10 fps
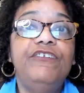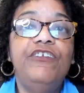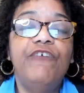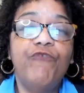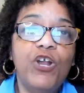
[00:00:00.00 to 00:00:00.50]

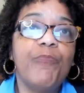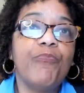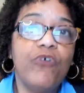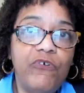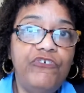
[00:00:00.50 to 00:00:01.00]
different
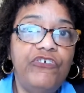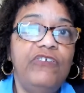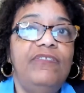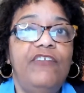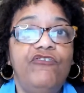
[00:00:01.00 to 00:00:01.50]

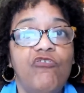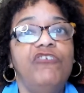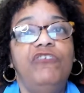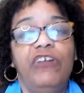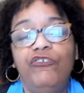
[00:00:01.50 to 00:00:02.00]
approaches that
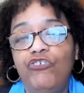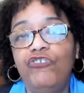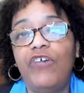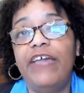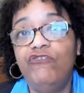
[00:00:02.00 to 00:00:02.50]

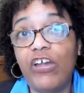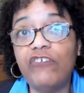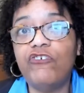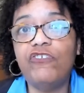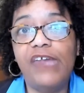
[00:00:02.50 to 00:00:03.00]
jurisdictions and
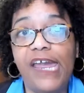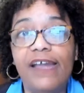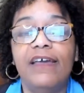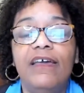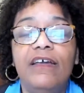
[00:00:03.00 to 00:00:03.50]
judges
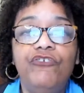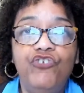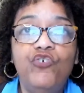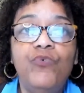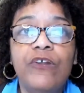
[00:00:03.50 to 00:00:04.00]
take
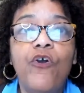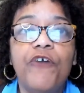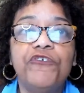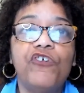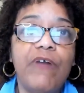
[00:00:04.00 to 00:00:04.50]
to
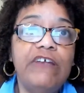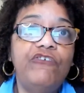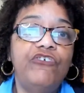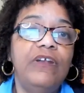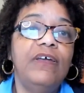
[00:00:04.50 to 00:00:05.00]

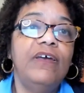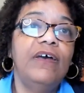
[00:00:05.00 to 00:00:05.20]
incarceration.